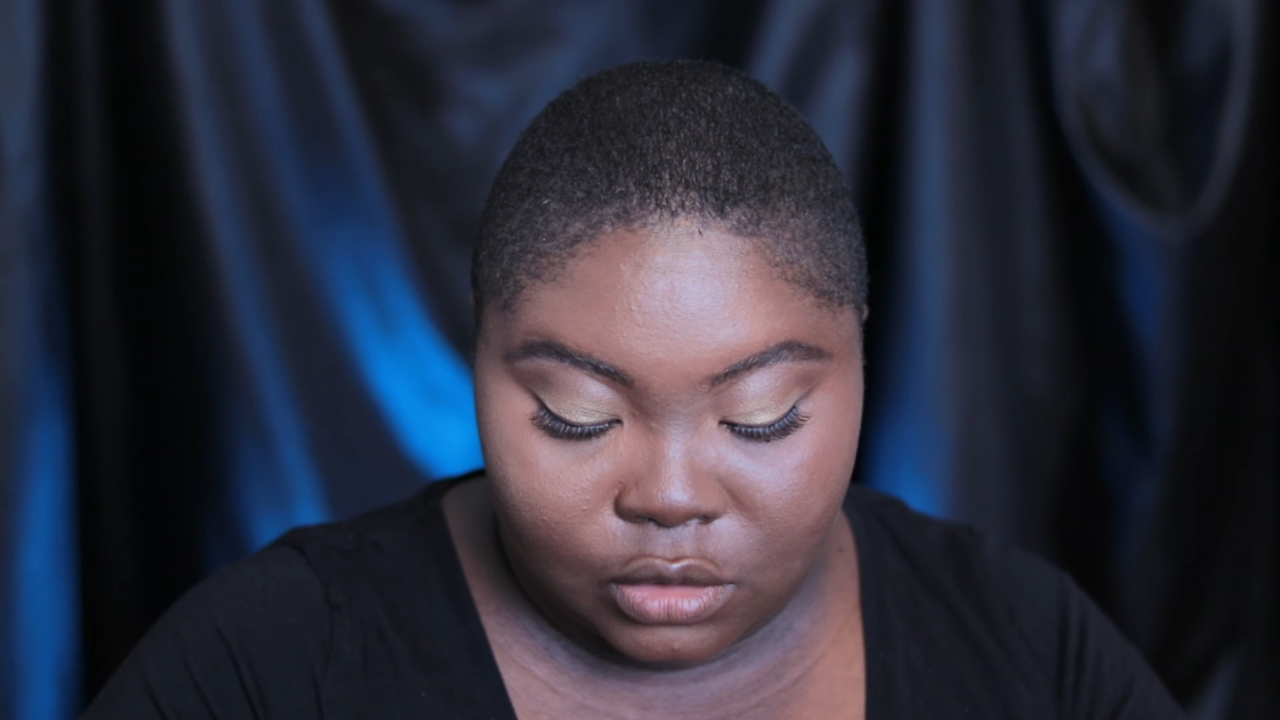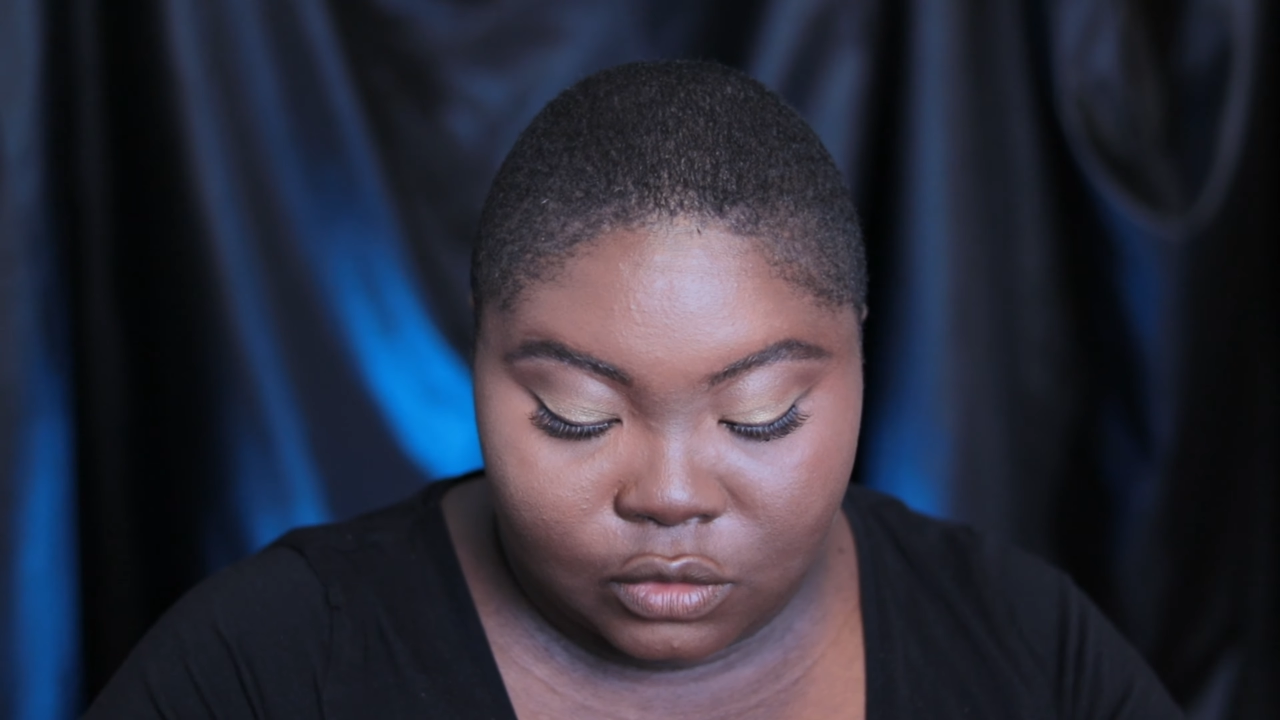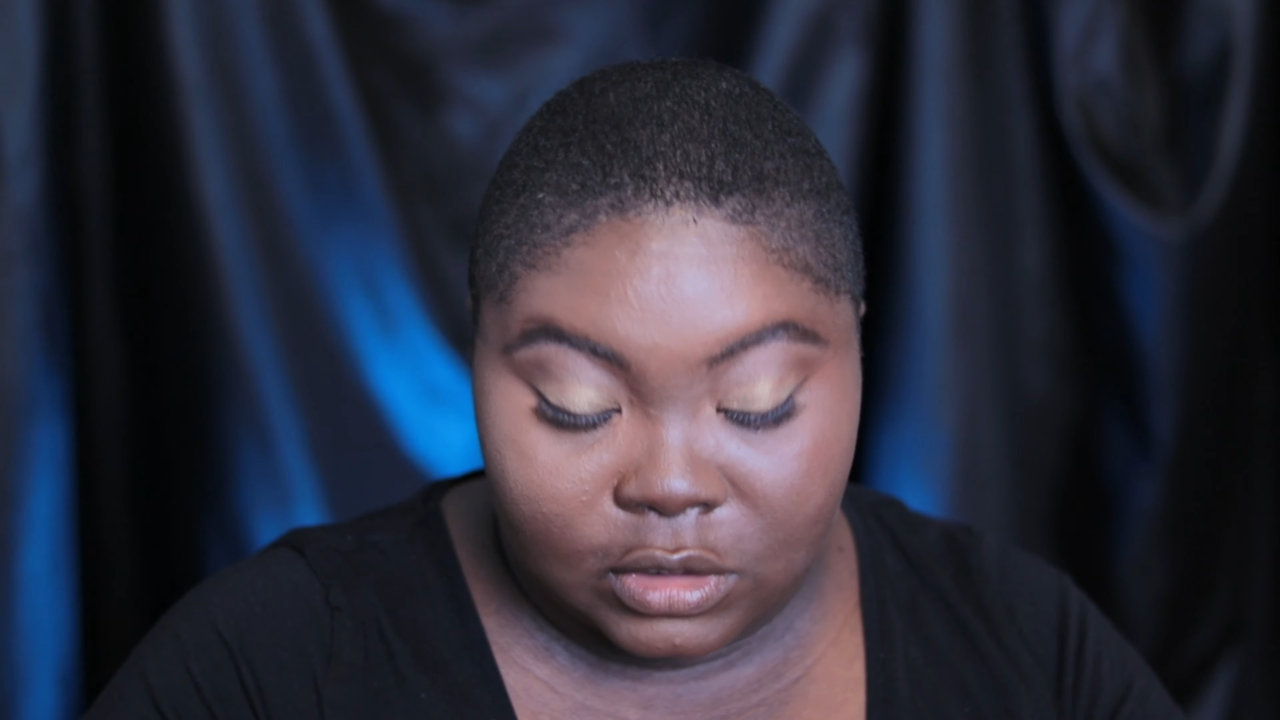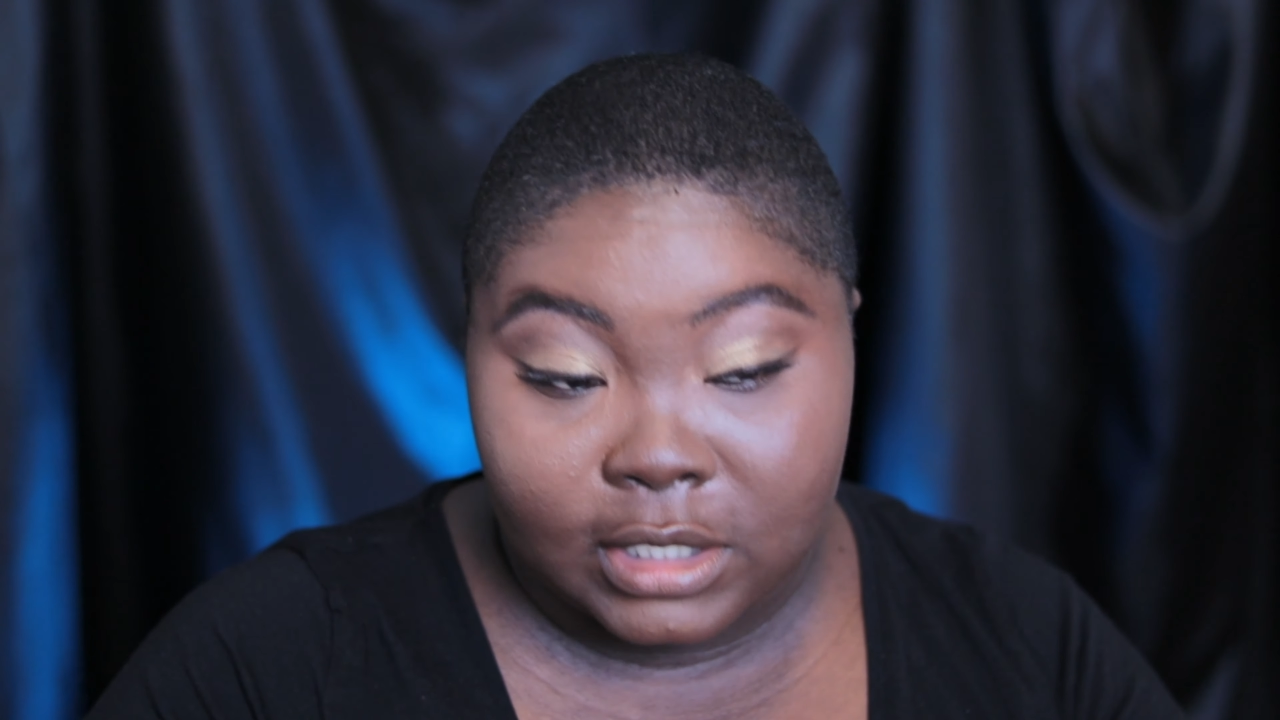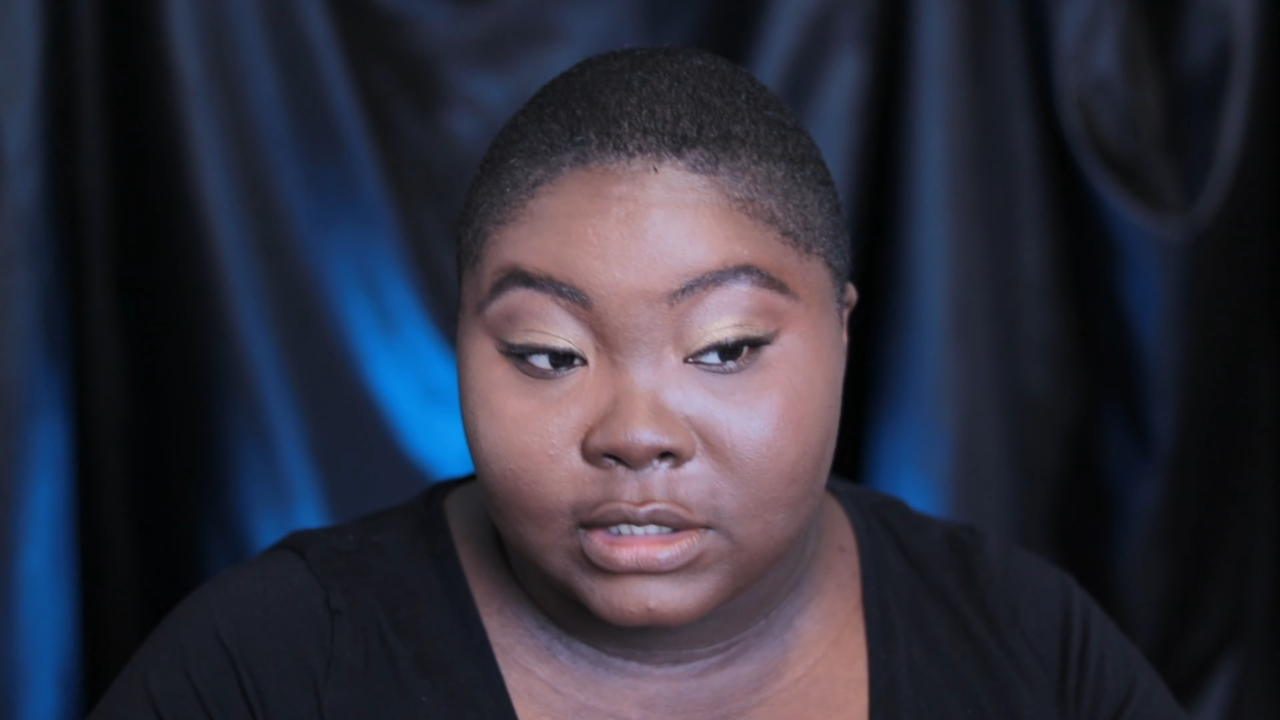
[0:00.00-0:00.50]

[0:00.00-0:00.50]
Use that